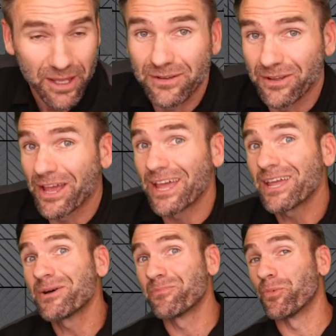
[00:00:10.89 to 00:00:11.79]

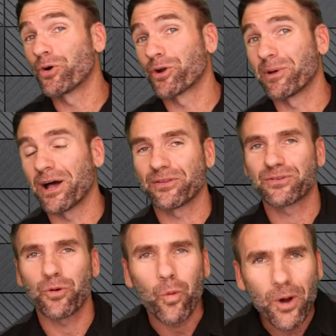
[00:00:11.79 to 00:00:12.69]
Today, motor
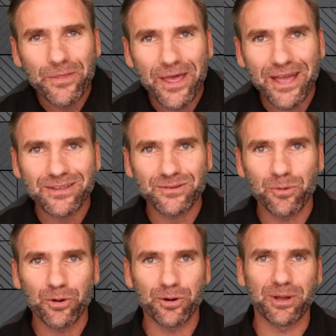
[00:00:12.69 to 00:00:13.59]
mounts. What the heck is a
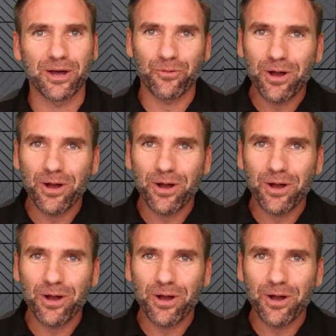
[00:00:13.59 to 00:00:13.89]
motor mount?